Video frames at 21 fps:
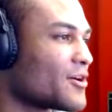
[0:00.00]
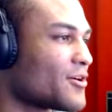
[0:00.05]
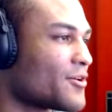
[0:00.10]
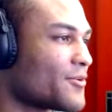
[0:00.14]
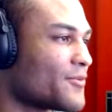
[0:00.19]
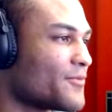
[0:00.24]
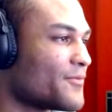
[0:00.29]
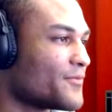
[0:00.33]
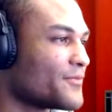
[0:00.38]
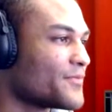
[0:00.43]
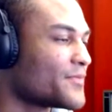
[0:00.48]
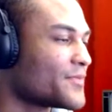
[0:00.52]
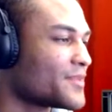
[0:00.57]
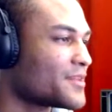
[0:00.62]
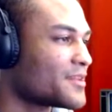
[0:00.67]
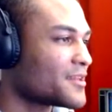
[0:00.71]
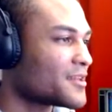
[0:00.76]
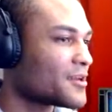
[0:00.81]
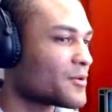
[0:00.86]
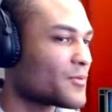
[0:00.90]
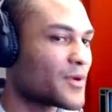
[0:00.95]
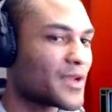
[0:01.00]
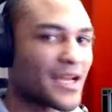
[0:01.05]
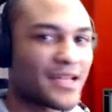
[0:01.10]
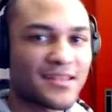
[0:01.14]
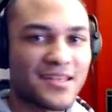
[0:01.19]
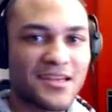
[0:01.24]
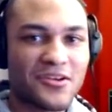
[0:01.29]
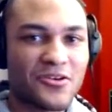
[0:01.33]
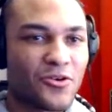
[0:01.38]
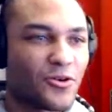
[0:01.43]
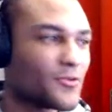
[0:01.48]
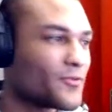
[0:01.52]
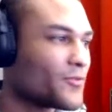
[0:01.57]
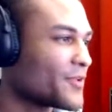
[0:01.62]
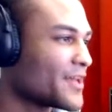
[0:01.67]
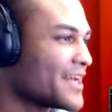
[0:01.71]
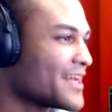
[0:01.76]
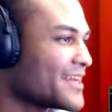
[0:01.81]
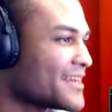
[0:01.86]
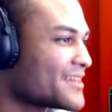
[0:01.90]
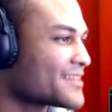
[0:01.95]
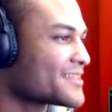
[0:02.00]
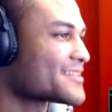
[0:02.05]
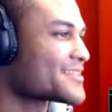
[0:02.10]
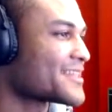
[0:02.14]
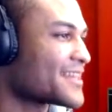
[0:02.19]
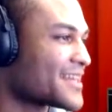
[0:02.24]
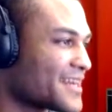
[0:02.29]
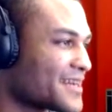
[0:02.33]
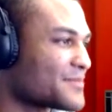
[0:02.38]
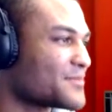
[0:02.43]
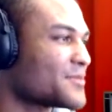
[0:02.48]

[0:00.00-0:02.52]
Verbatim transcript: There we go. We got that gold flay